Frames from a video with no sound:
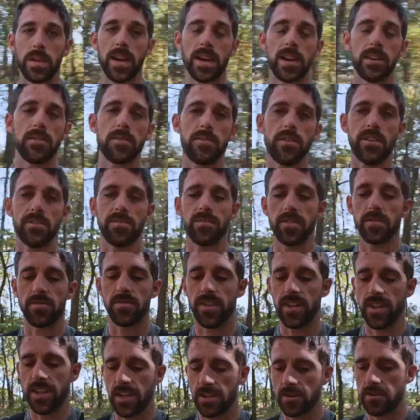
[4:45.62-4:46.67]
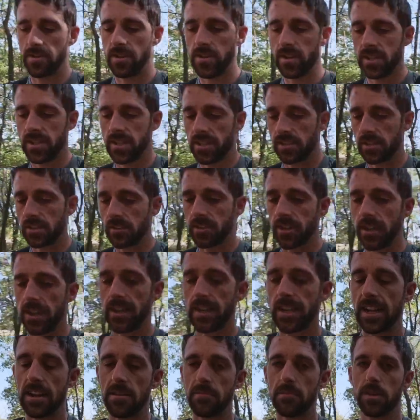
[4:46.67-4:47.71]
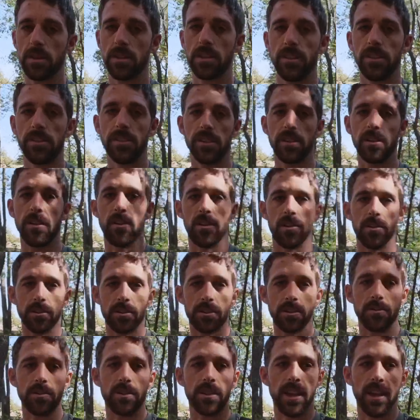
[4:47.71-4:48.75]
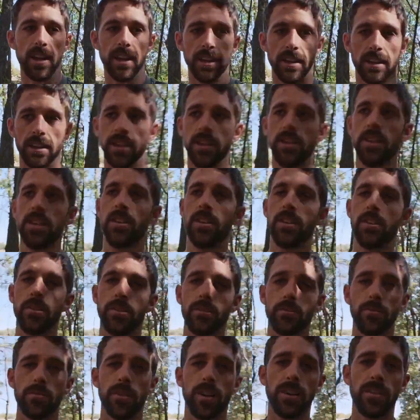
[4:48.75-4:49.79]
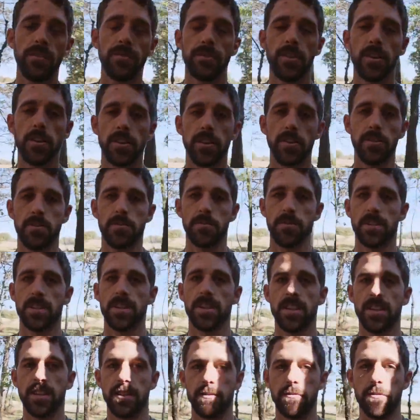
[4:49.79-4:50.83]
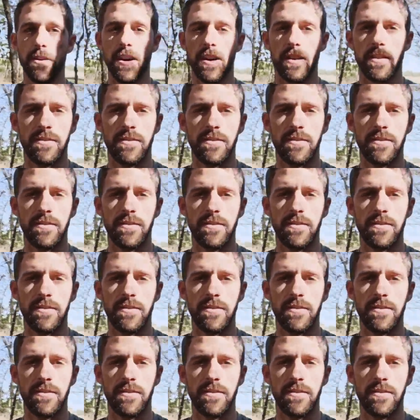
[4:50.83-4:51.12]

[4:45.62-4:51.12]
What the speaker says: not only for video is this a great camera, you can also take great photos with it as well.